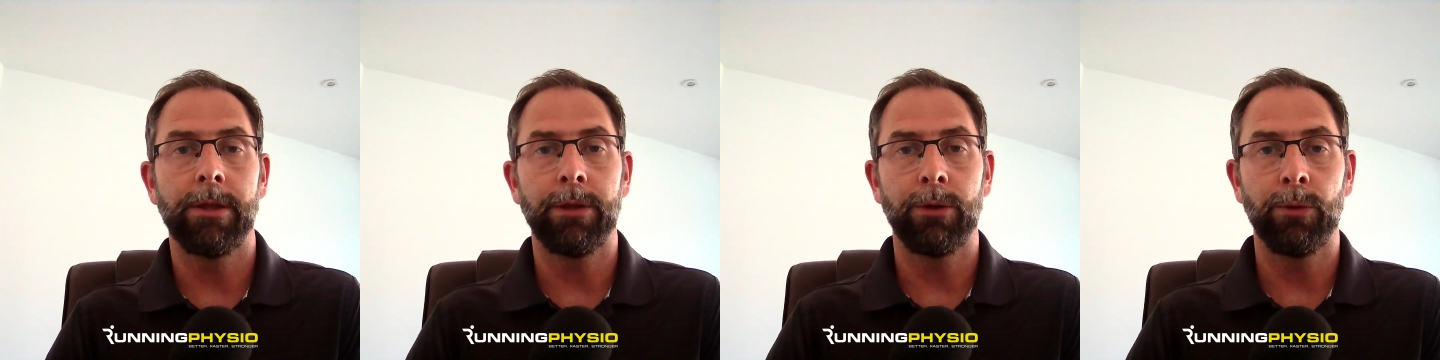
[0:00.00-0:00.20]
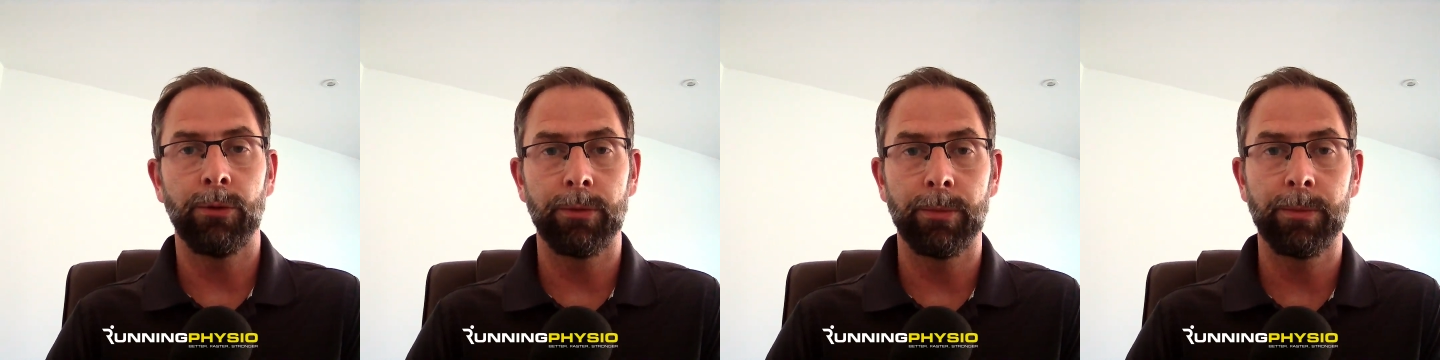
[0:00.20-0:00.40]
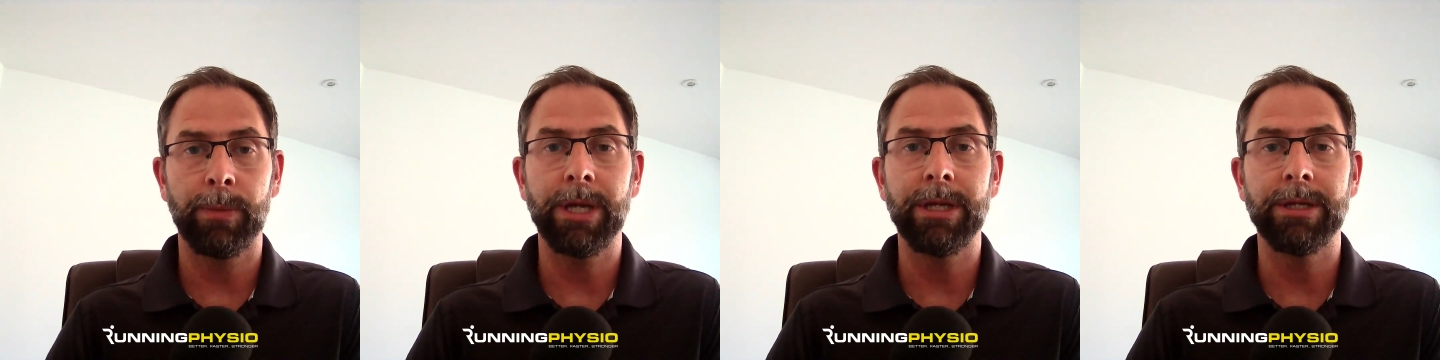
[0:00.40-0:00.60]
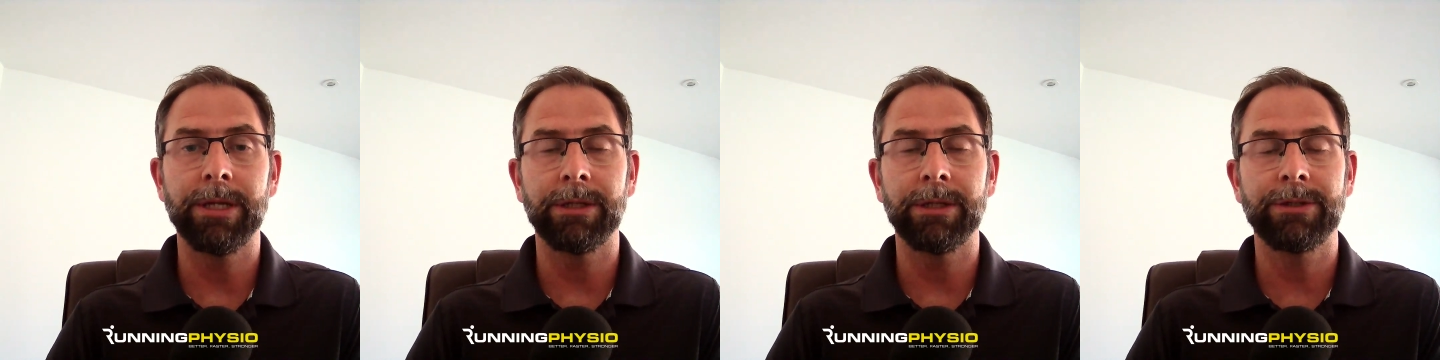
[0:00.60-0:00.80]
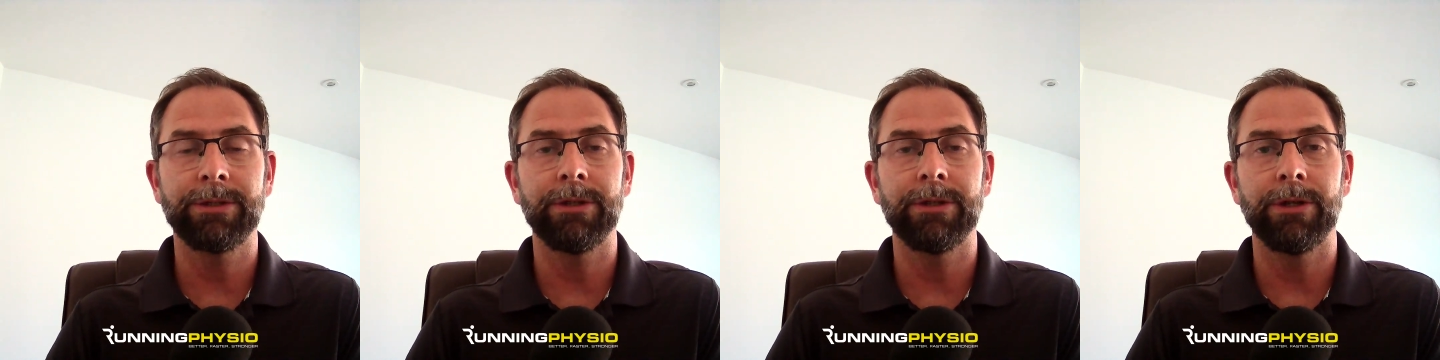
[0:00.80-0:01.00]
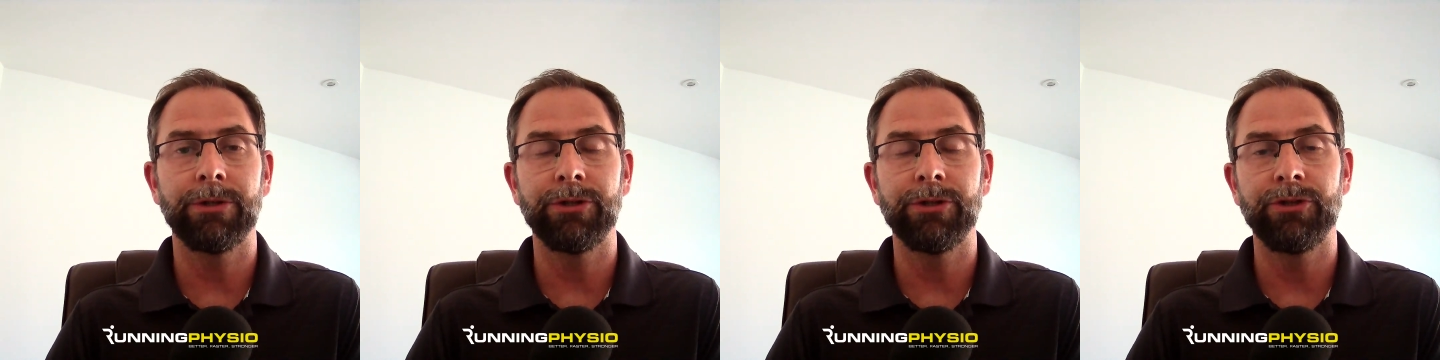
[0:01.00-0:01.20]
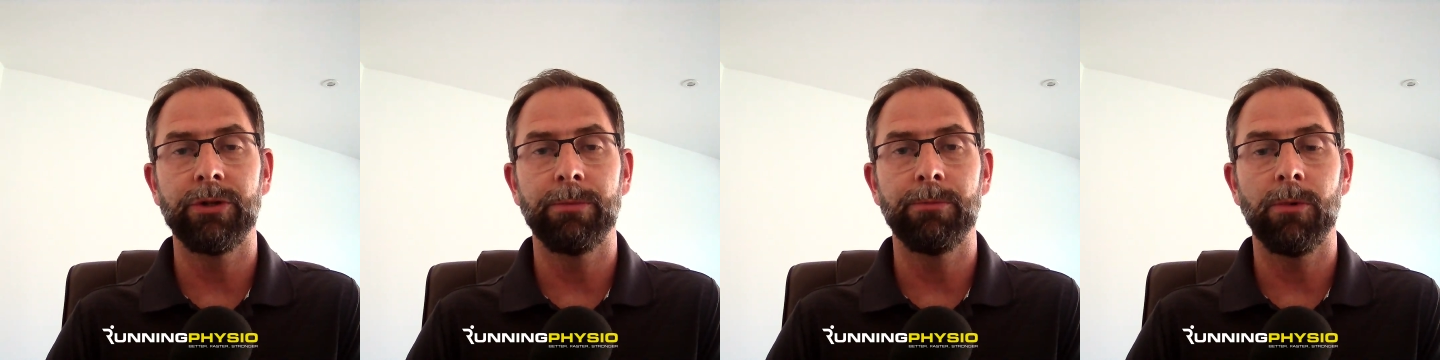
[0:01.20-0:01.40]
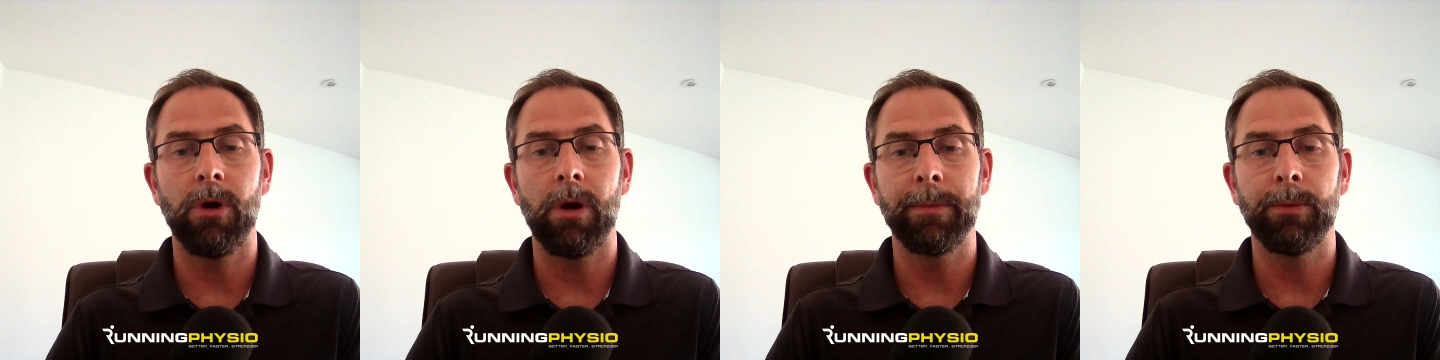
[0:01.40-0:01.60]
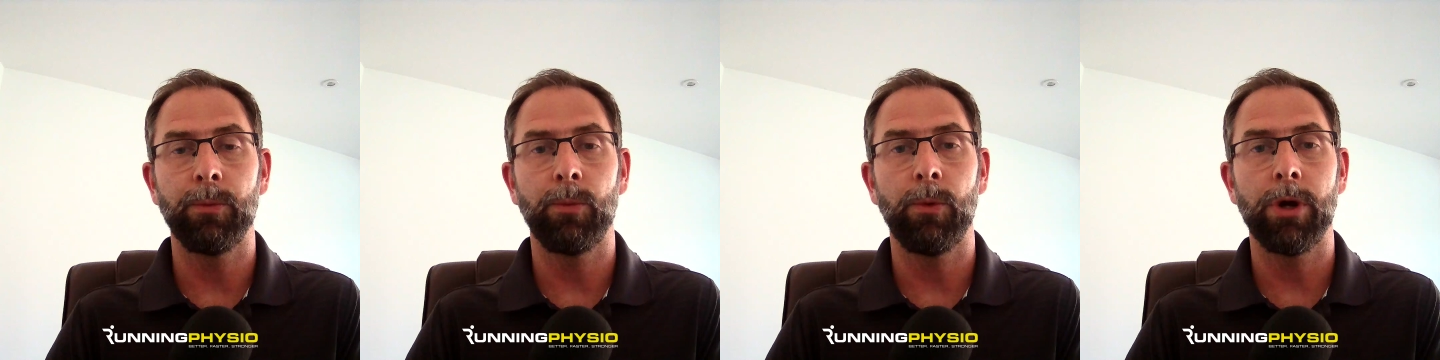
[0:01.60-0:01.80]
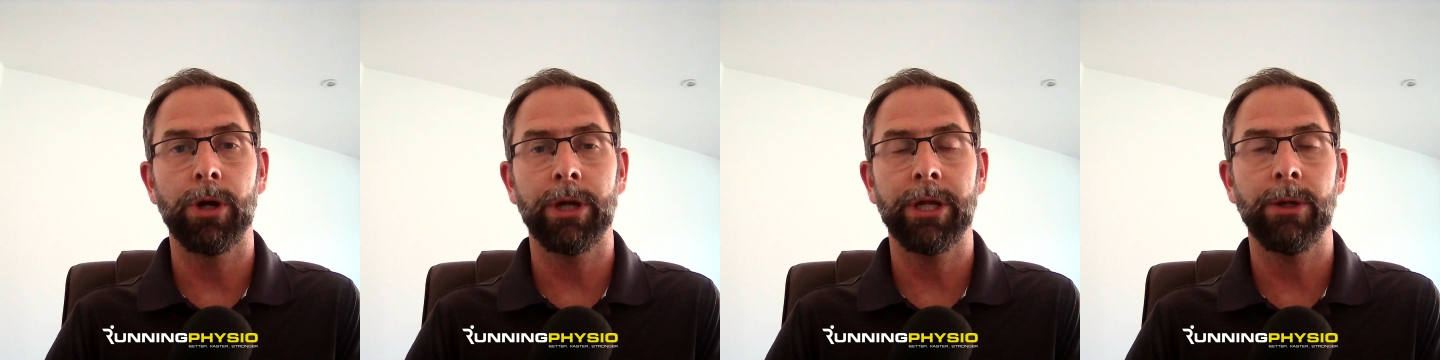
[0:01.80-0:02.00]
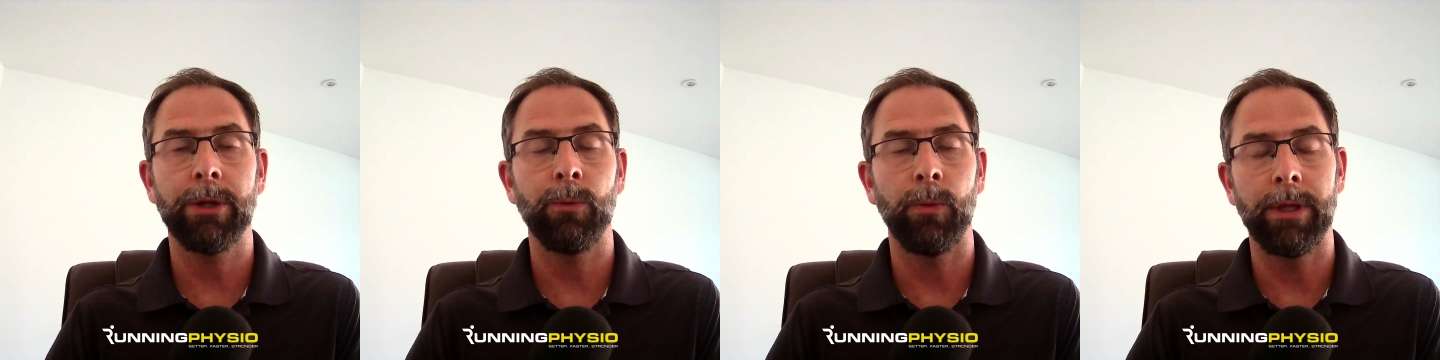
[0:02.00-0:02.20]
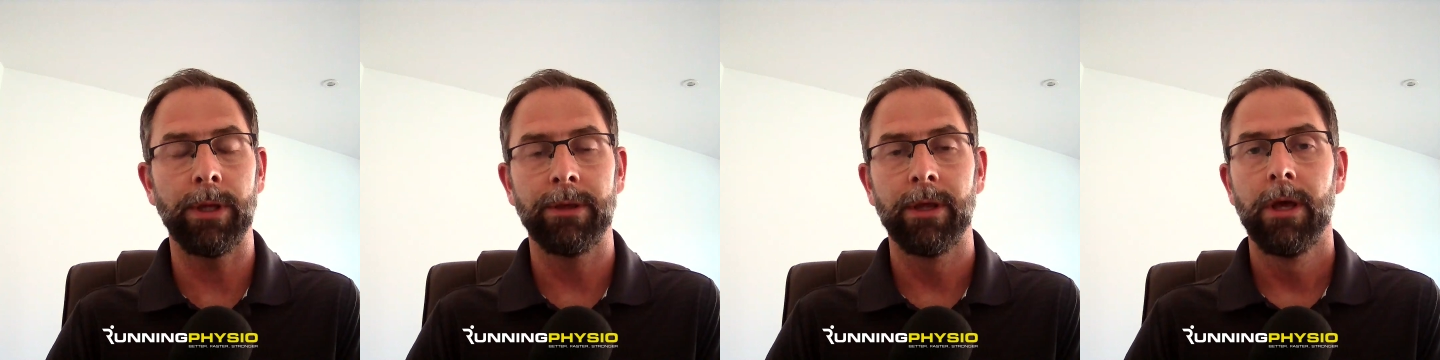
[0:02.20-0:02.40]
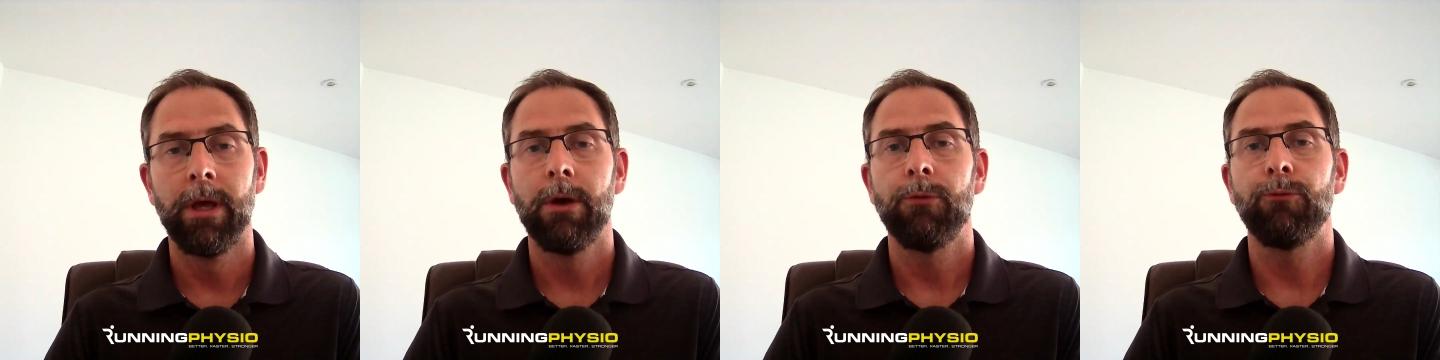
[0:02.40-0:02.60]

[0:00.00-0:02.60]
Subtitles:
orthopedic surgeons you might be working with,